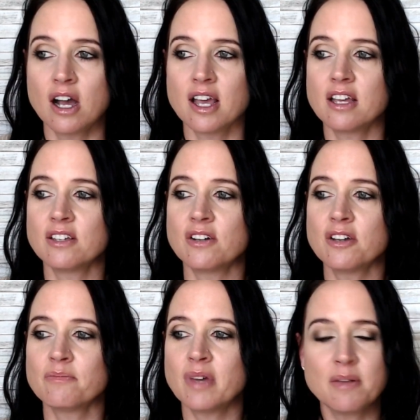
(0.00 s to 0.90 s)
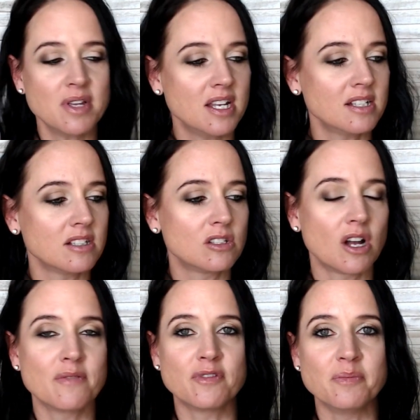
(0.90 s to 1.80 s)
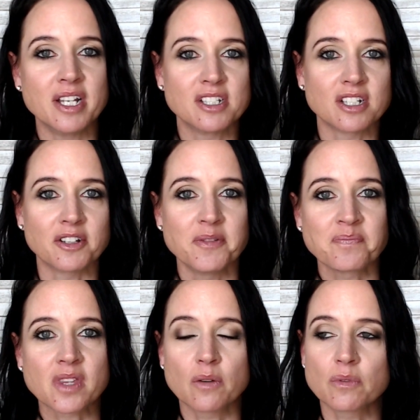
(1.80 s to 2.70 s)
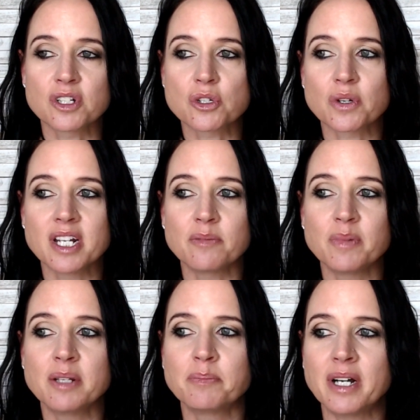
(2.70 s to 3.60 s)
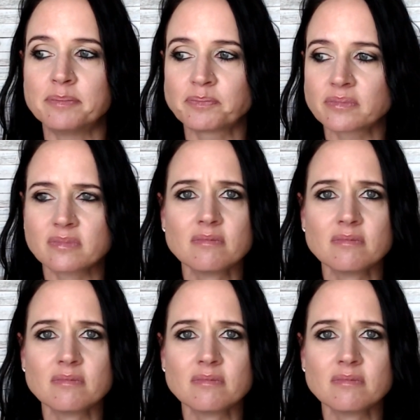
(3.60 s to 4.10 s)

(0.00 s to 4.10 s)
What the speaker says: maybe it is a time for me to retreat a bit, but